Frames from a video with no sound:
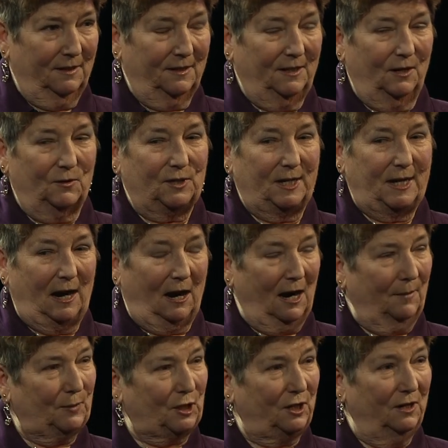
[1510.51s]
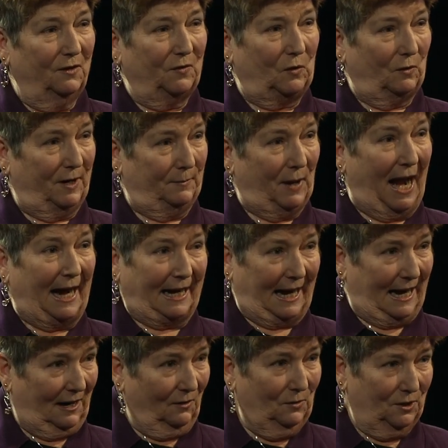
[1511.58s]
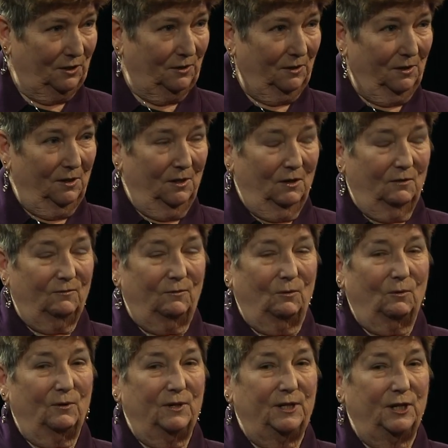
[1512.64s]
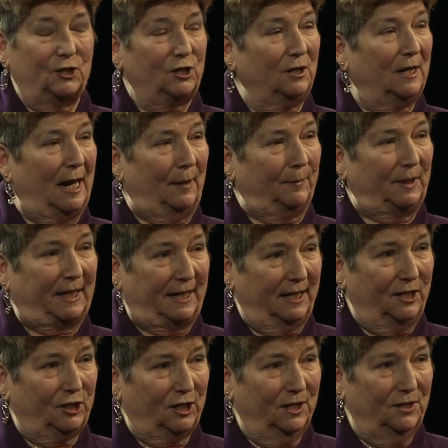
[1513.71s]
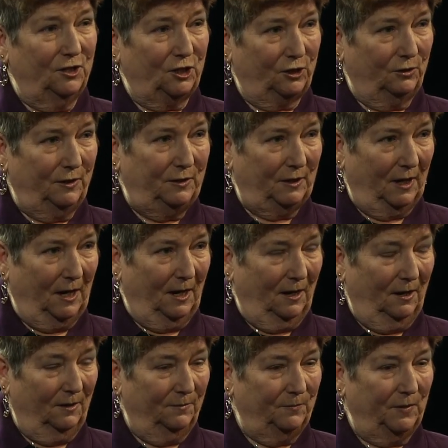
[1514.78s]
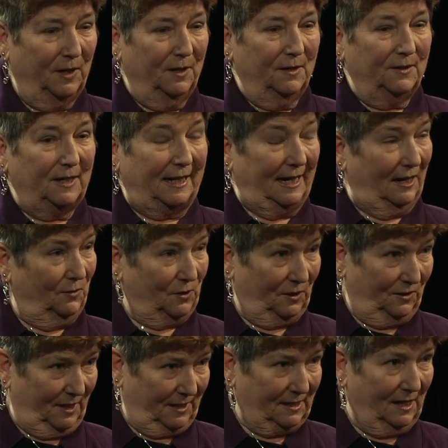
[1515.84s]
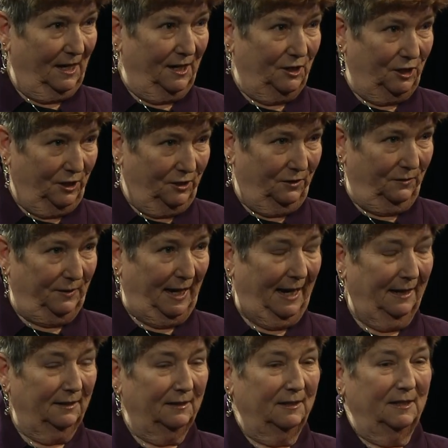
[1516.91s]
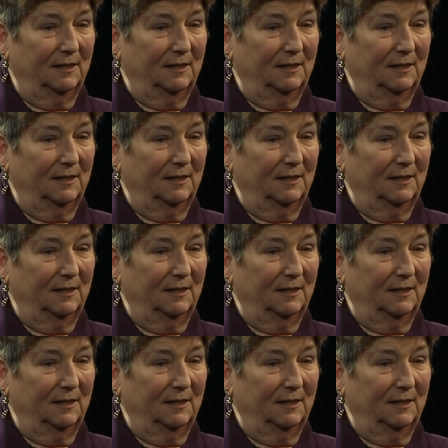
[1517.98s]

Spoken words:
There's the option of going back out for additional applications should the council decide to do that.